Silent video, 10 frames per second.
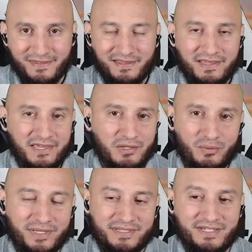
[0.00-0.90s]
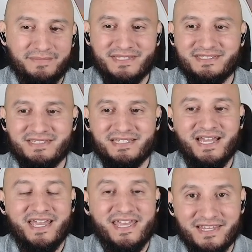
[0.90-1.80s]
AOE, that means it's
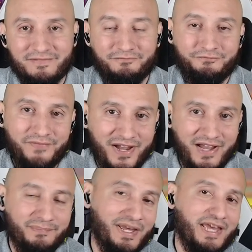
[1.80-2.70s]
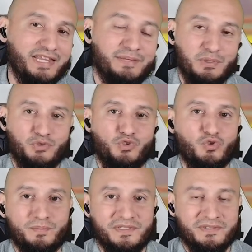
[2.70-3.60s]
gonna hit 5 enemy
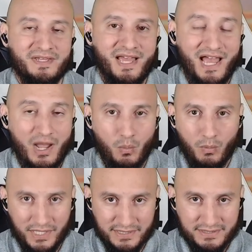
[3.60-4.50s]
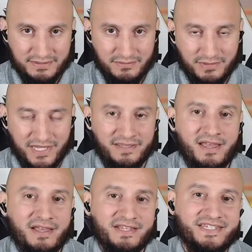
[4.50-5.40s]
troops at once, okay?
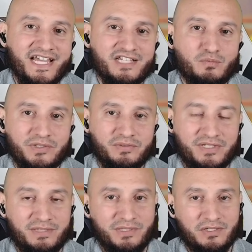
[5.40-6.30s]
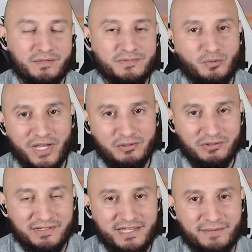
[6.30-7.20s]
That's what you need. When it comes to
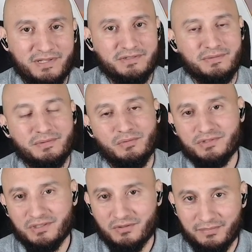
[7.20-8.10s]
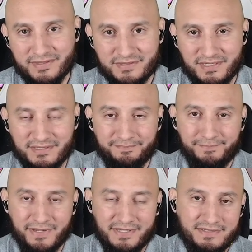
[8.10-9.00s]
AOE damage, those commanders are the
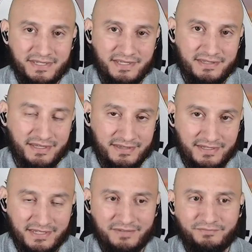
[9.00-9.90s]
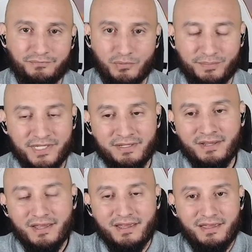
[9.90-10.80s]
best in the game for me,
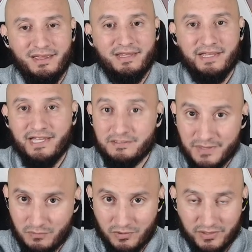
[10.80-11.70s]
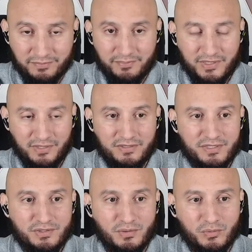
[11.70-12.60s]
and it has been working pretty
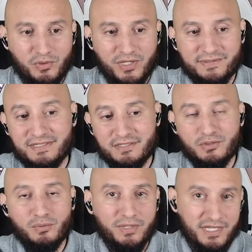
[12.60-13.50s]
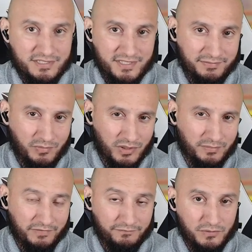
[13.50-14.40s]
good. So you have Sun Tzu as one
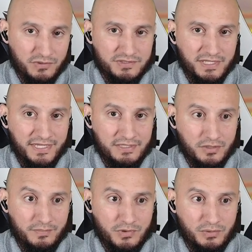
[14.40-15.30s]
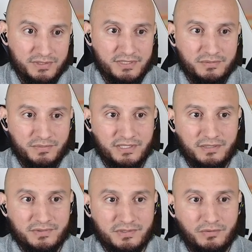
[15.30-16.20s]
of my first and top choices when it
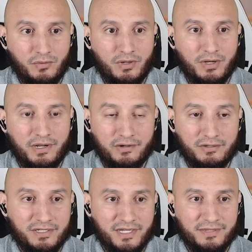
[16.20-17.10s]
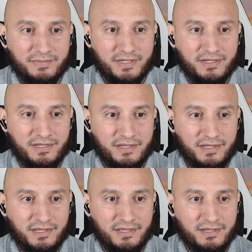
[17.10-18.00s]
comes to early game
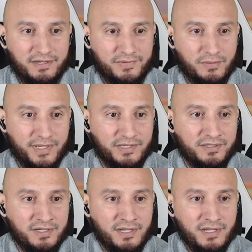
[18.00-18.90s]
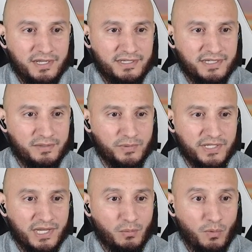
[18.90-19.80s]
commander. And then we
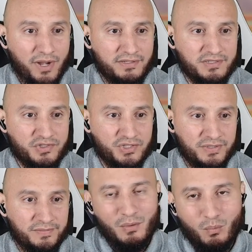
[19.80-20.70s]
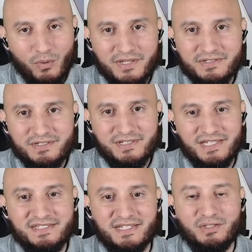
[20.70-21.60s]
have YSG.
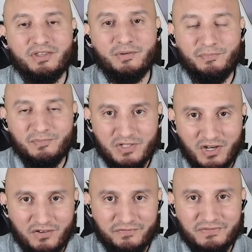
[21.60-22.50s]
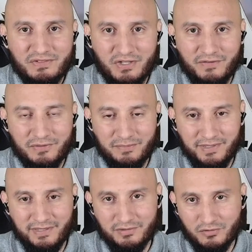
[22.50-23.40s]
YSG is another tough
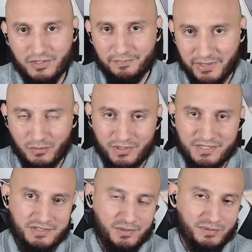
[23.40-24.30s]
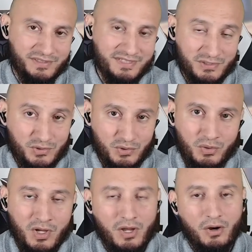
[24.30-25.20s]
commander. You can pair YSG with Sun
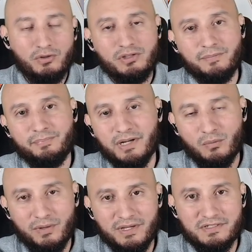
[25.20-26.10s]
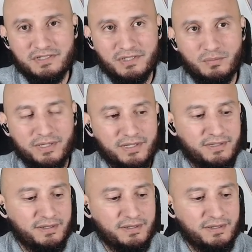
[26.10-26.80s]
Tzu, or you can pair YSG with